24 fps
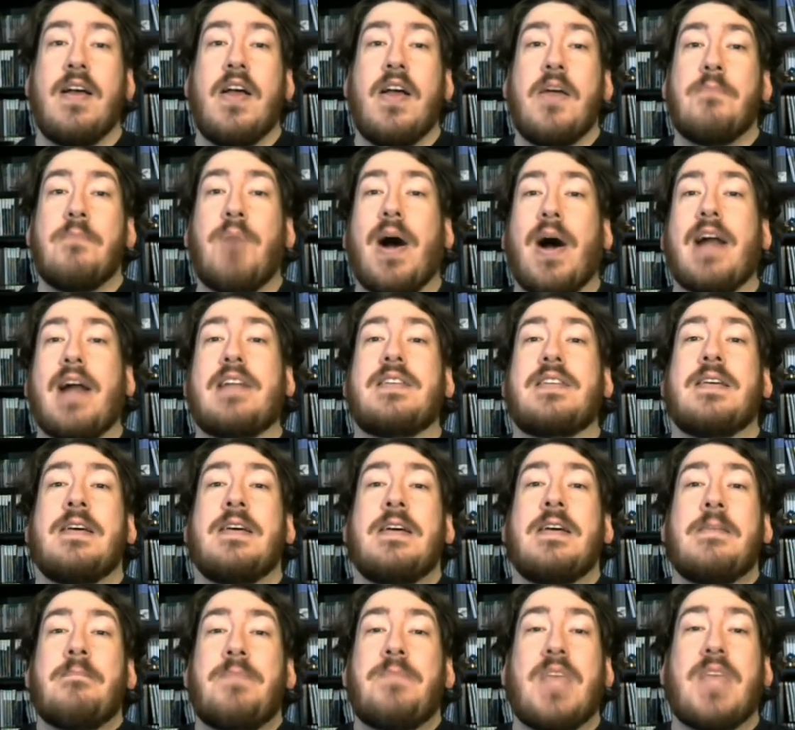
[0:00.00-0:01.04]
But
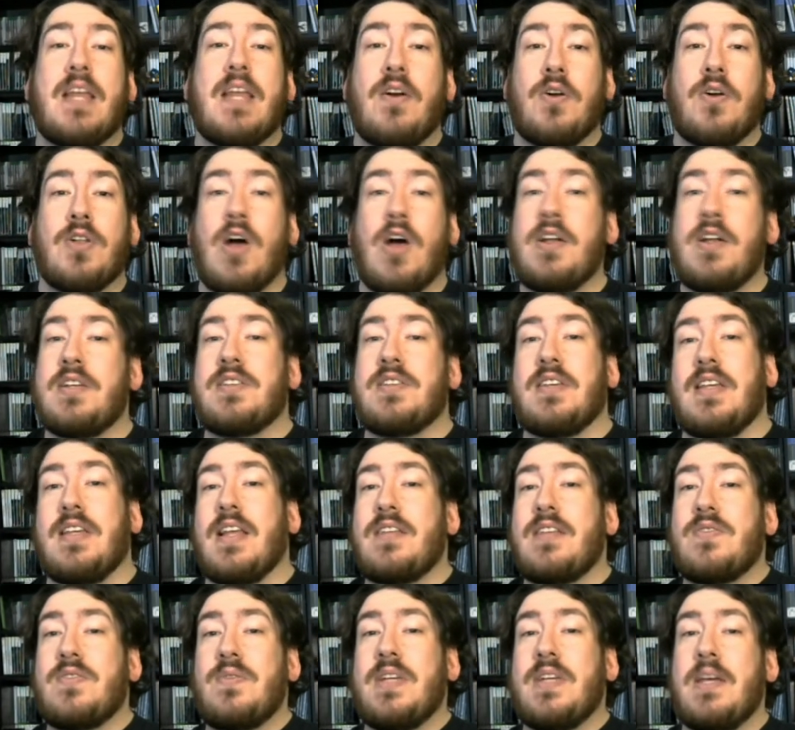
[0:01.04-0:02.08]
in all honesty,
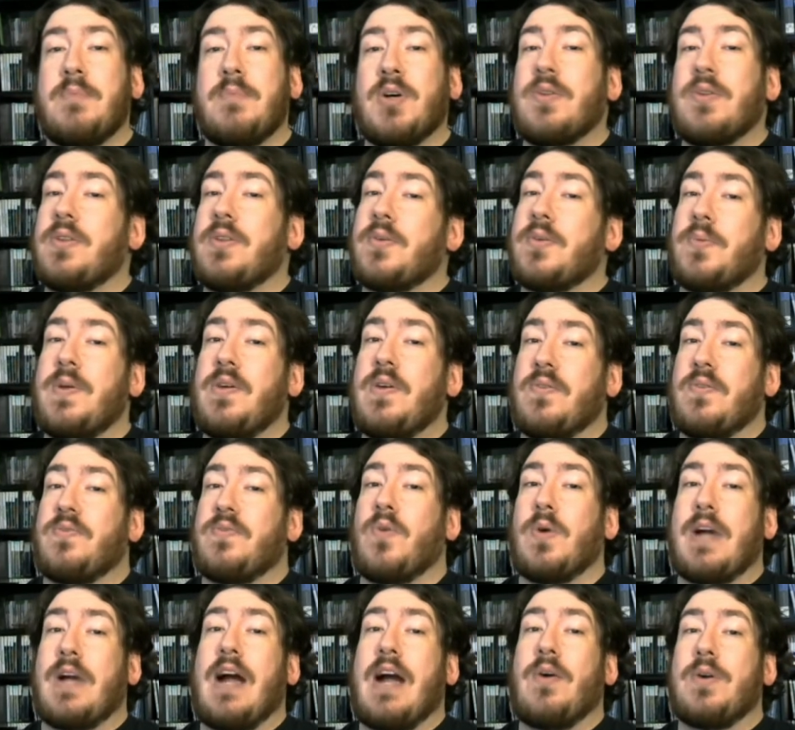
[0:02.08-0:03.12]
that's only about 3 or
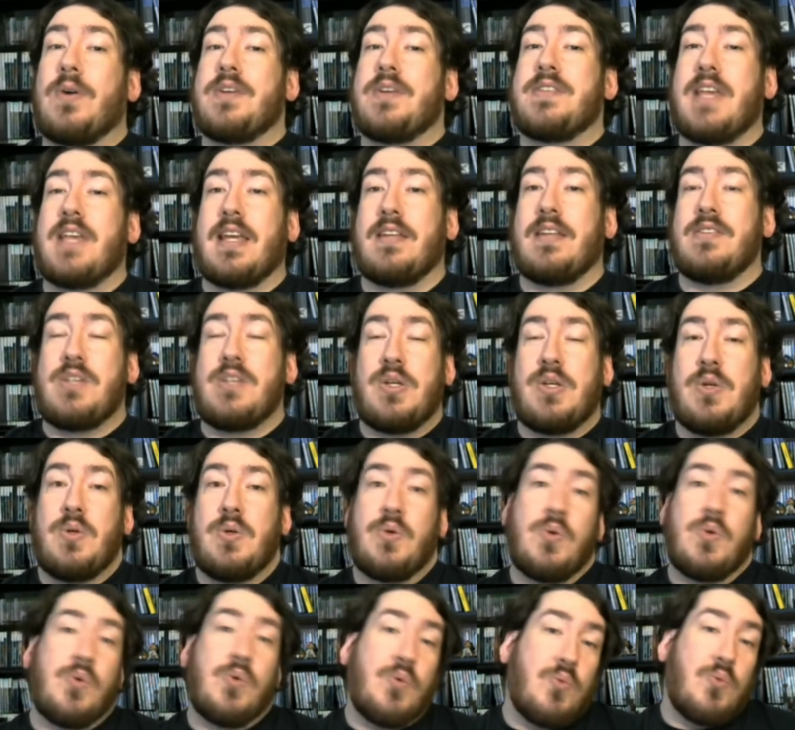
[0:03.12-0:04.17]
4 hours
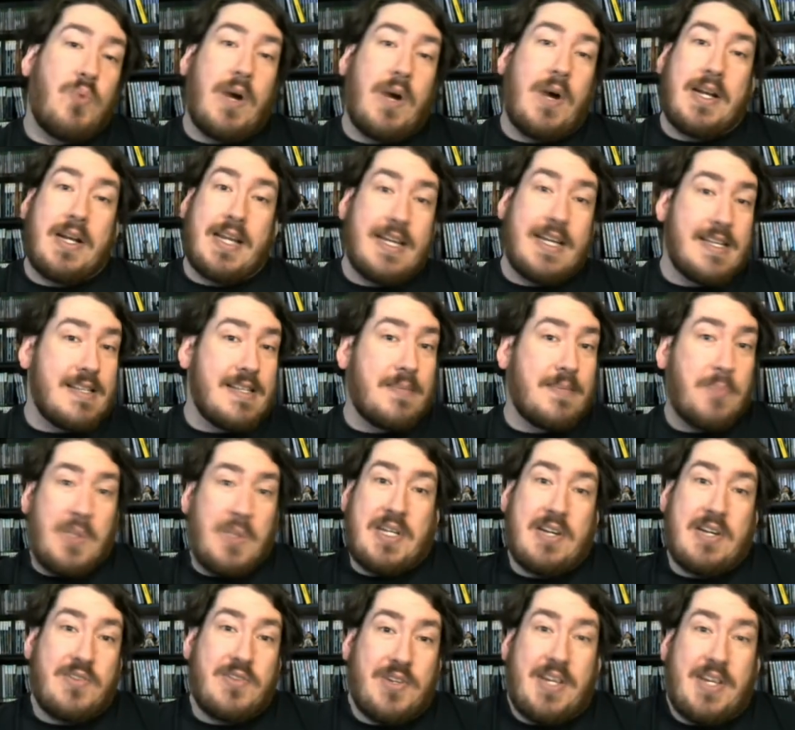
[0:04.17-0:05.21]
into what is
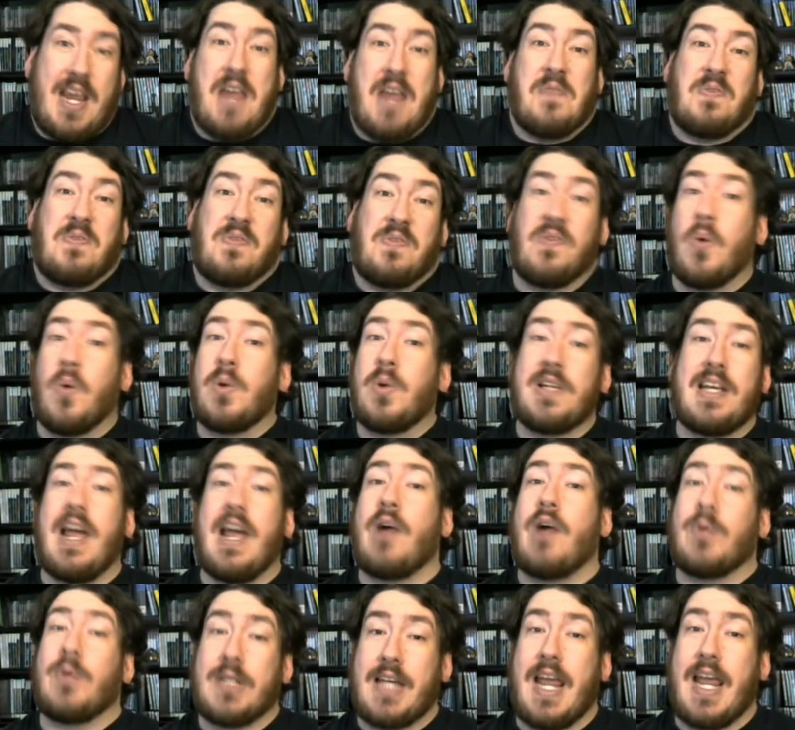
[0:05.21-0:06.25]
potentially a
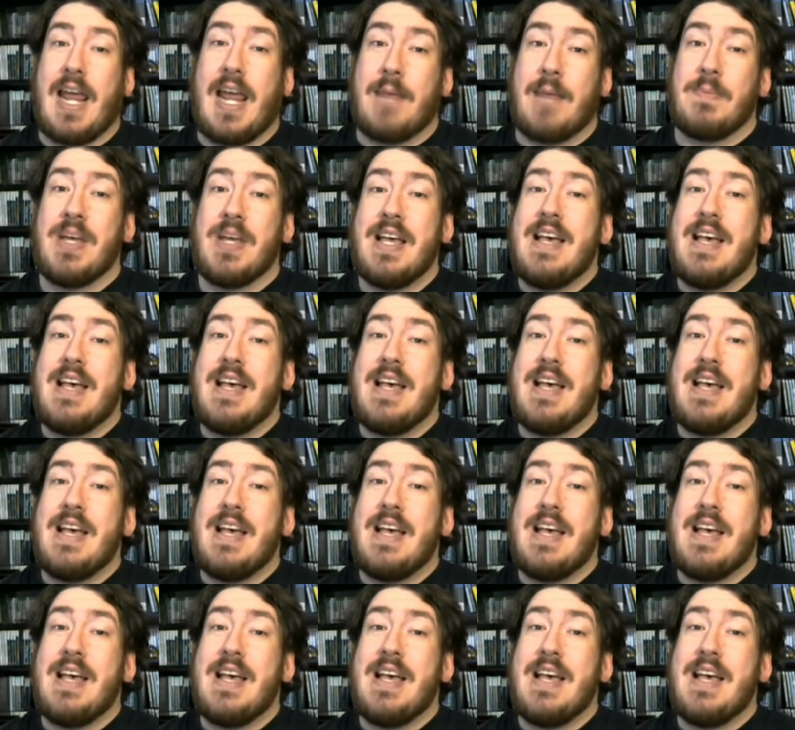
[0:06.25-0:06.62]
40-hour game.